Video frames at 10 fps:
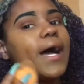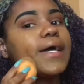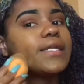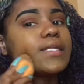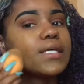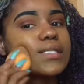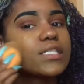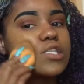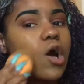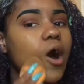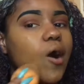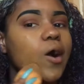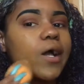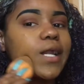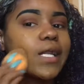I didn't get this
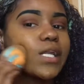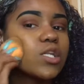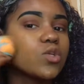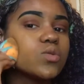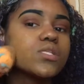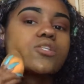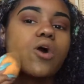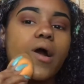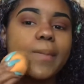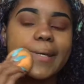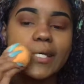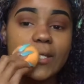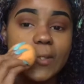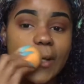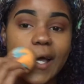card. I didn't use this card
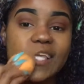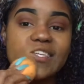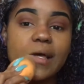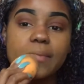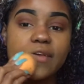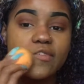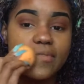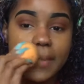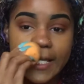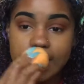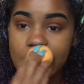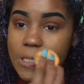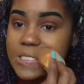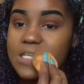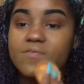because you guys kept giving me
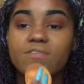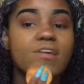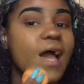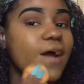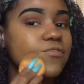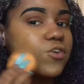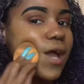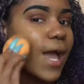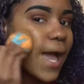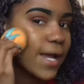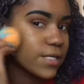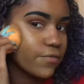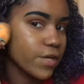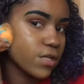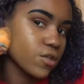checks even after I
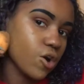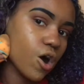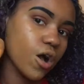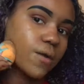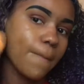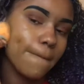activated the card.